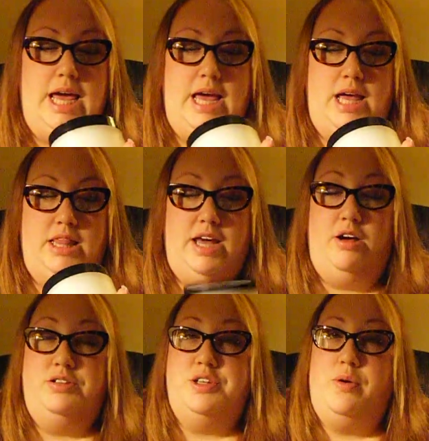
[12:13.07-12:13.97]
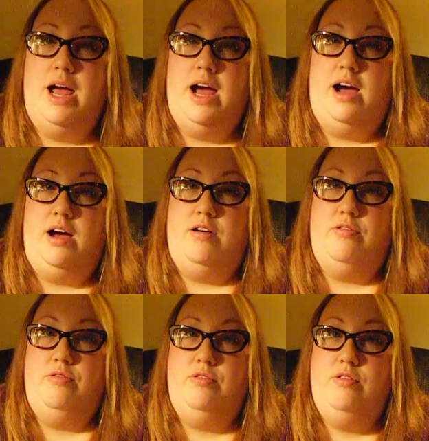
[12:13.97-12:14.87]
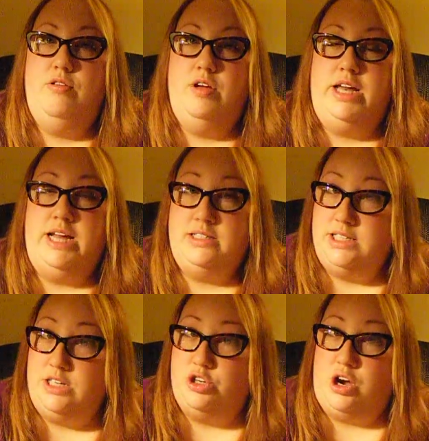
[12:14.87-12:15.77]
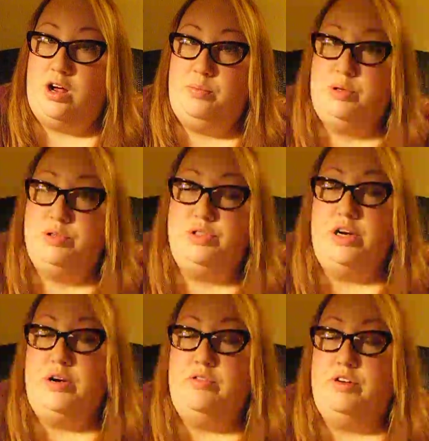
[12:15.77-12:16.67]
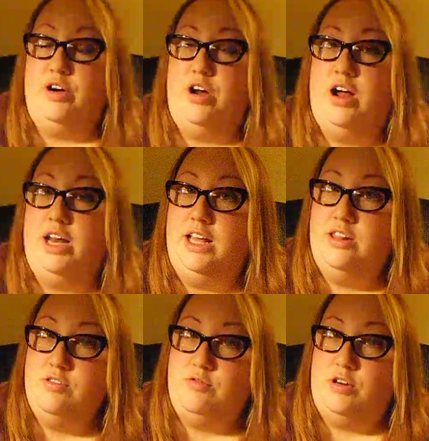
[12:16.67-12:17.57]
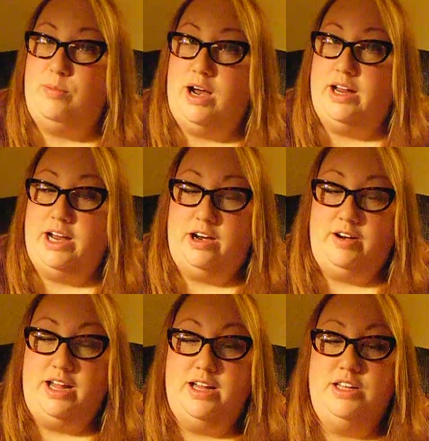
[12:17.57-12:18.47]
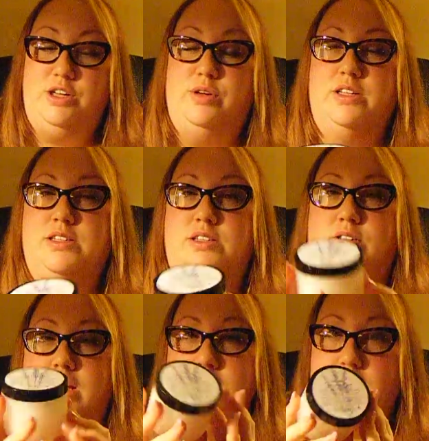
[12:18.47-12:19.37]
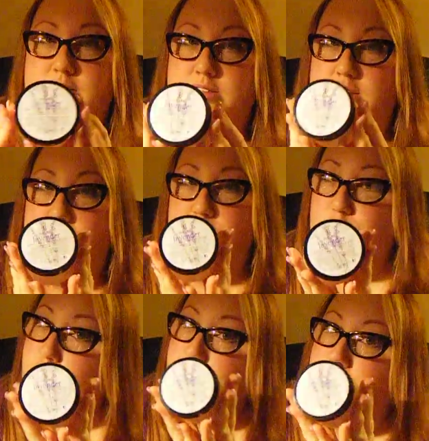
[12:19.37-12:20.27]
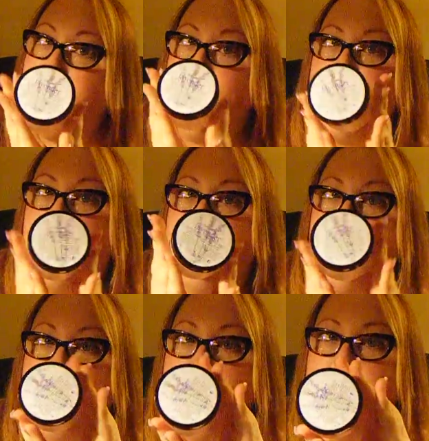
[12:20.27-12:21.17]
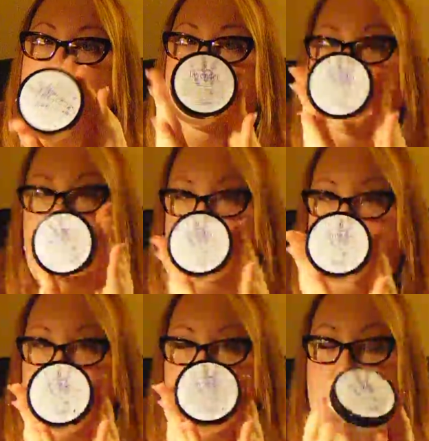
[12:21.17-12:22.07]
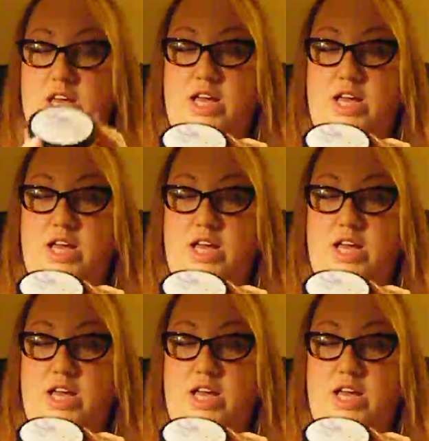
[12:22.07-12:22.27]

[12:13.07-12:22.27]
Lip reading: and they also have an Etsy shop, so if you're not in the Fort Bragg area, you can still get this stuff and have it shipped to your house,